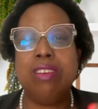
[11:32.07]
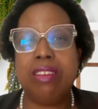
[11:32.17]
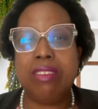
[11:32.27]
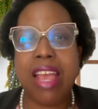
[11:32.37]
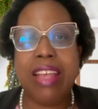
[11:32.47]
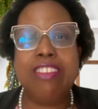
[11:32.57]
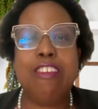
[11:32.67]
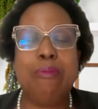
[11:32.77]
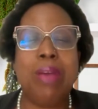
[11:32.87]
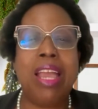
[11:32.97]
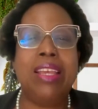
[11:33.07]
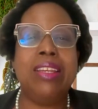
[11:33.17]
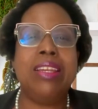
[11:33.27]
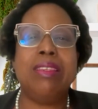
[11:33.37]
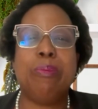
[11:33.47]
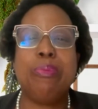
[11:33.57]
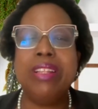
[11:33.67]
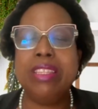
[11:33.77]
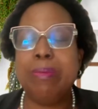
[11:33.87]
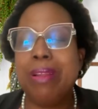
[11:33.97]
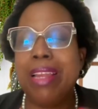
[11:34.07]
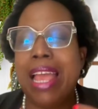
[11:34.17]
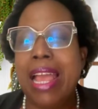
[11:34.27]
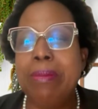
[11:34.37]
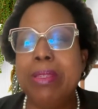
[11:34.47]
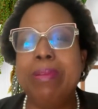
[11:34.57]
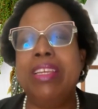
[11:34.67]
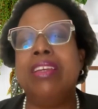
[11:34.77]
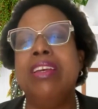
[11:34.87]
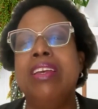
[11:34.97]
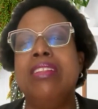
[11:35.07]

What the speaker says: science of mind as a principle helps me